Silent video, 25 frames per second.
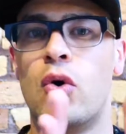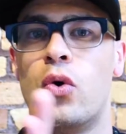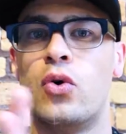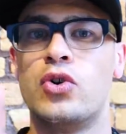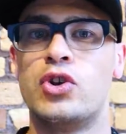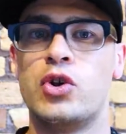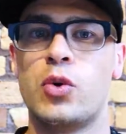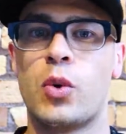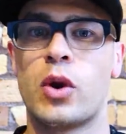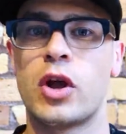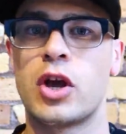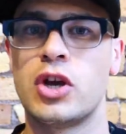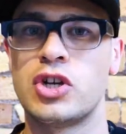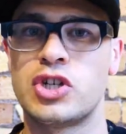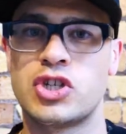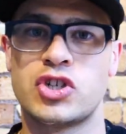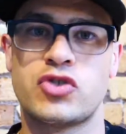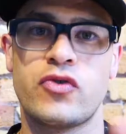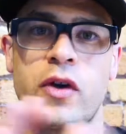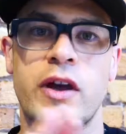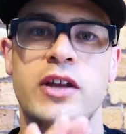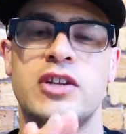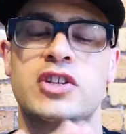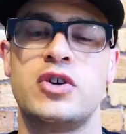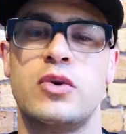or do you want to go
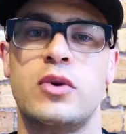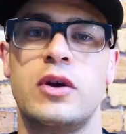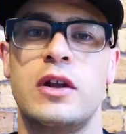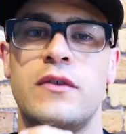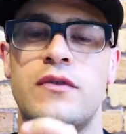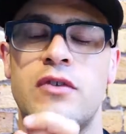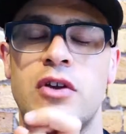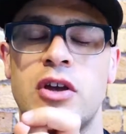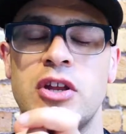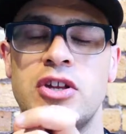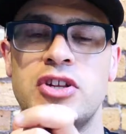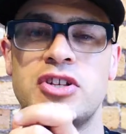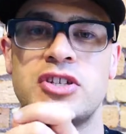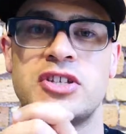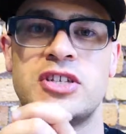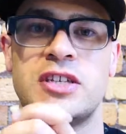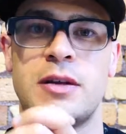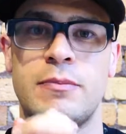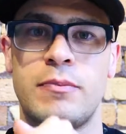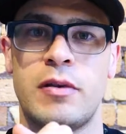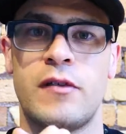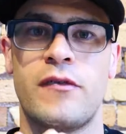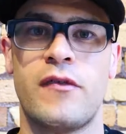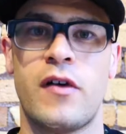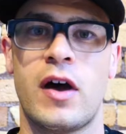straight to it if you can just
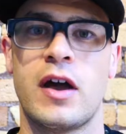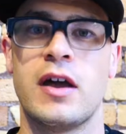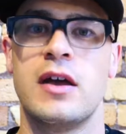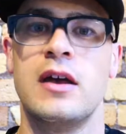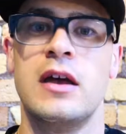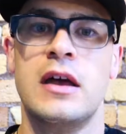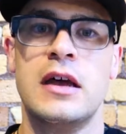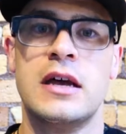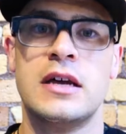simplify?